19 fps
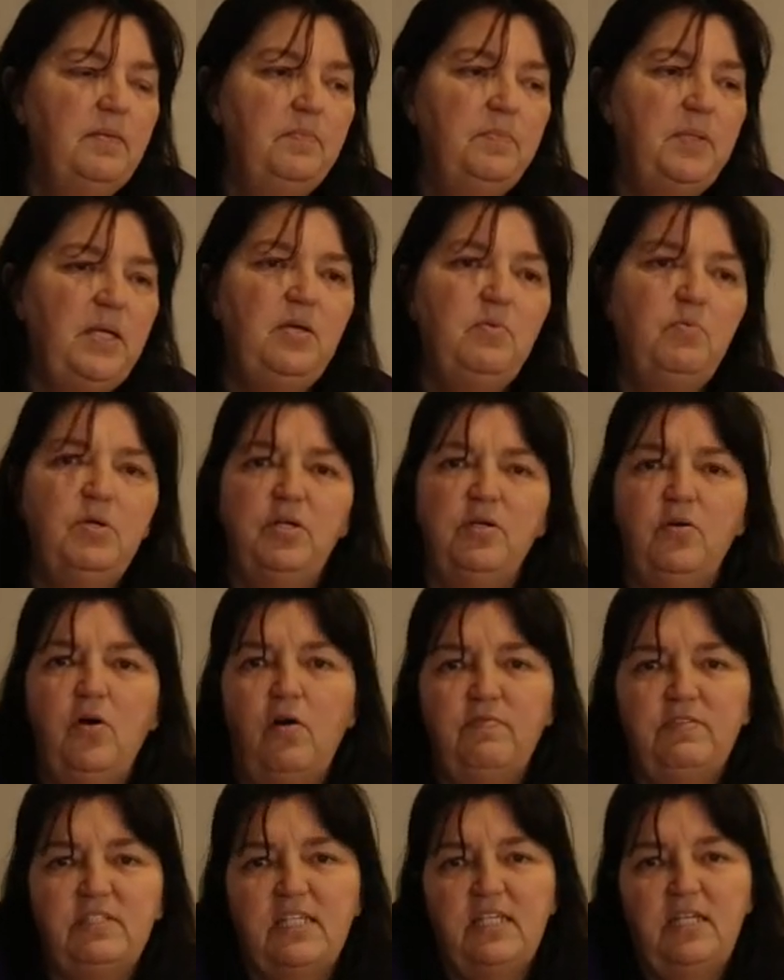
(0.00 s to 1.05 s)
But you
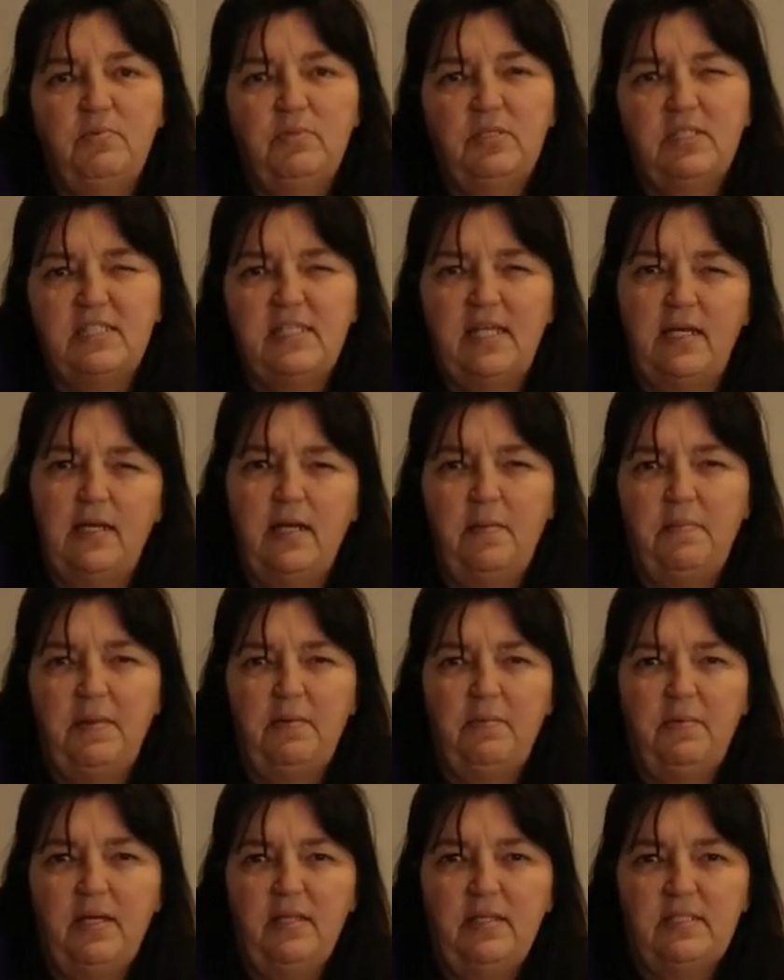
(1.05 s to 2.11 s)
wouldn't set it up
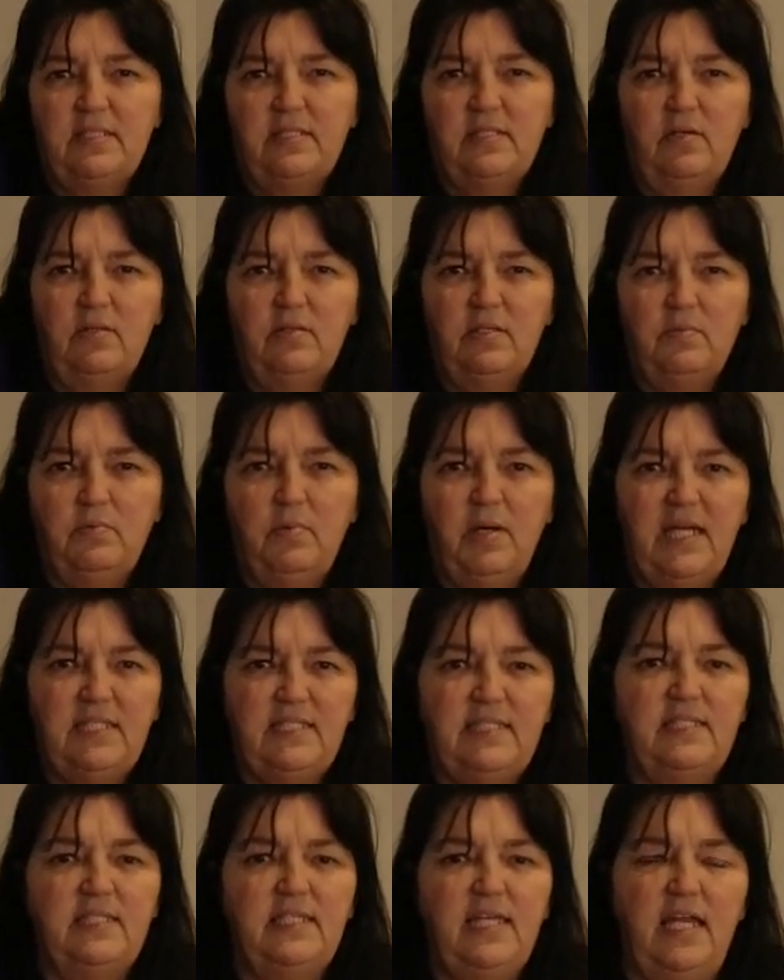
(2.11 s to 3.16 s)
that way. That's not the way
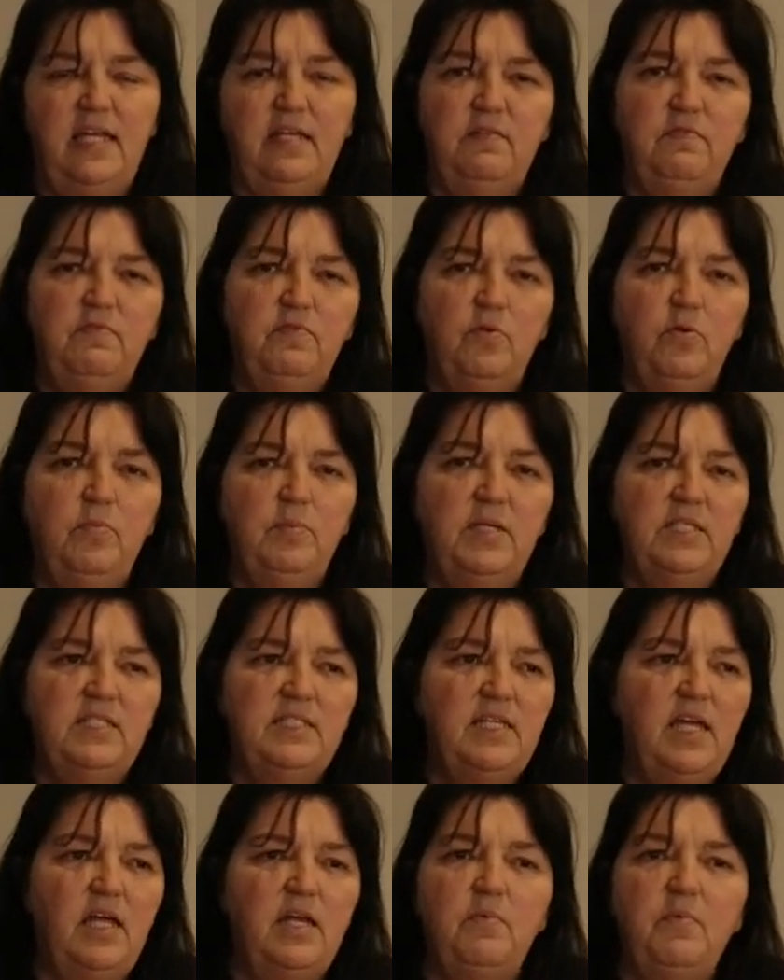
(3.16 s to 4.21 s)
it's intended for, but it's
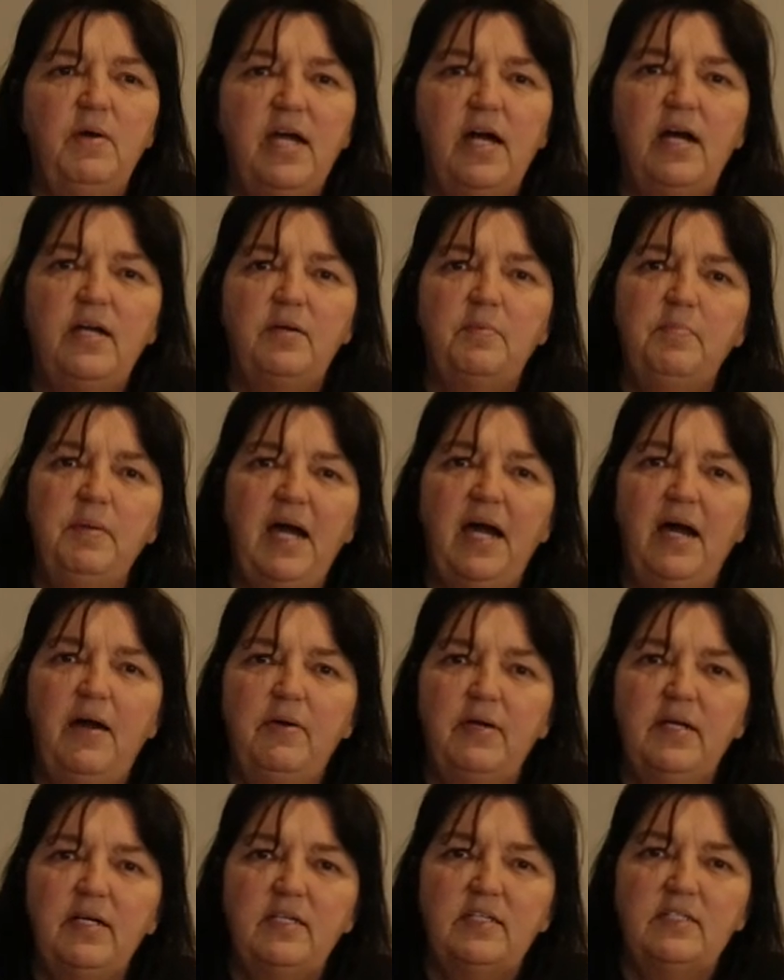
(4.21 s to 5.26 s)
the only way I could power
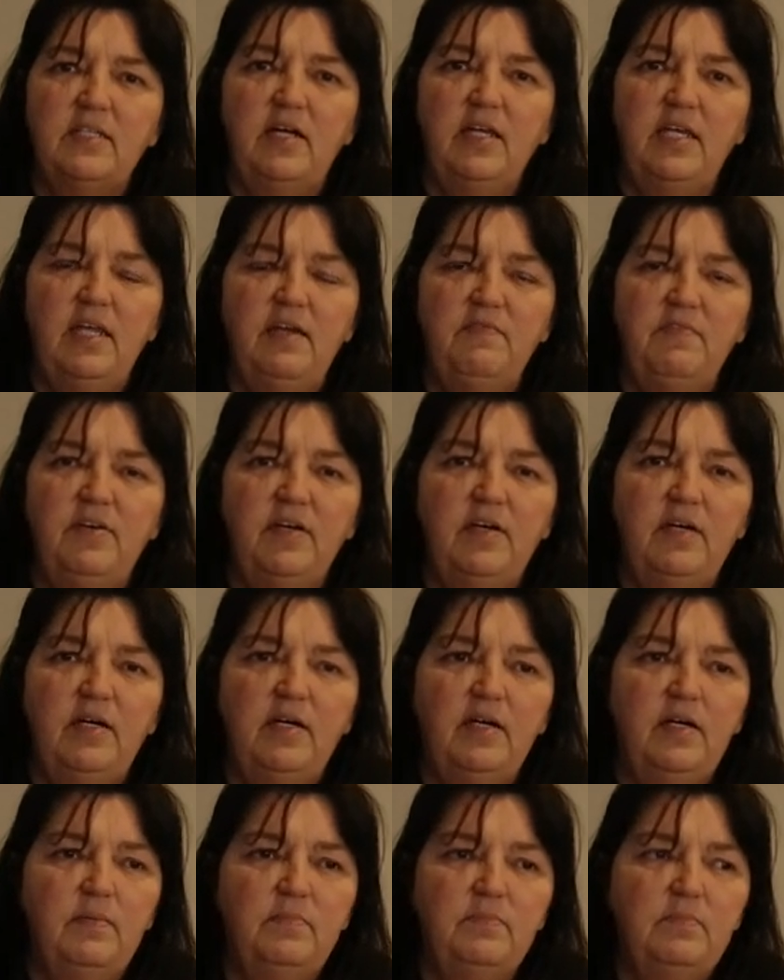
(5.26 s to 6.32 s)
it, because I never
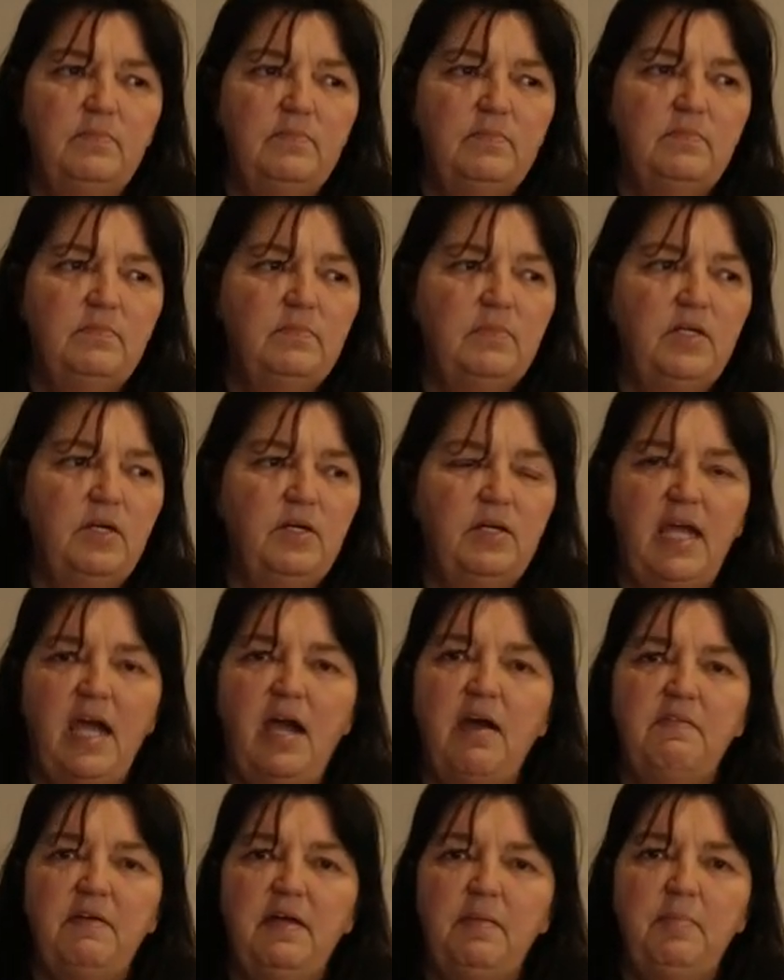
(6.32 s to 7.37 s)
go to
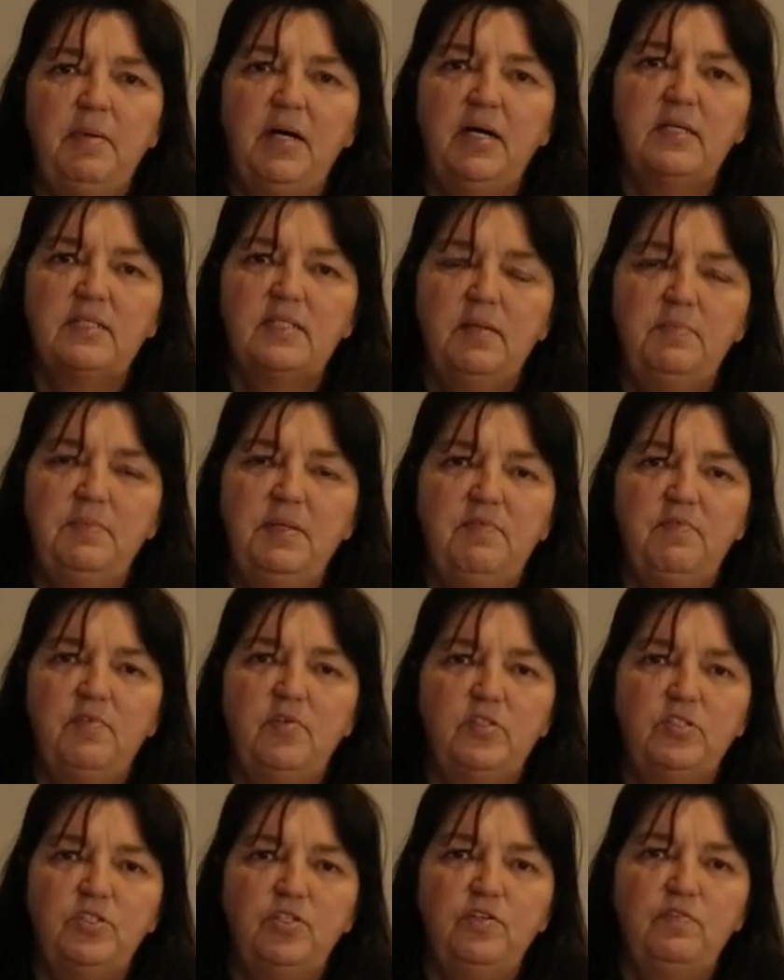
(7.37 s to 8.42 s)
caravan parks. I'm never
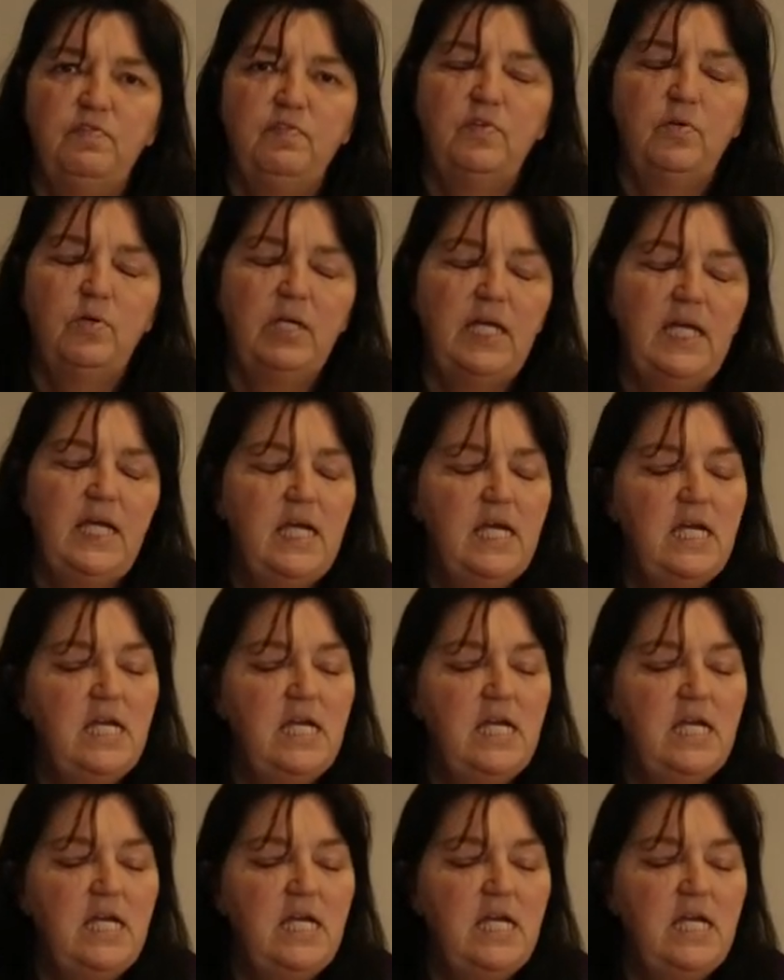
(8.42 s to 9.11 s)
on 240.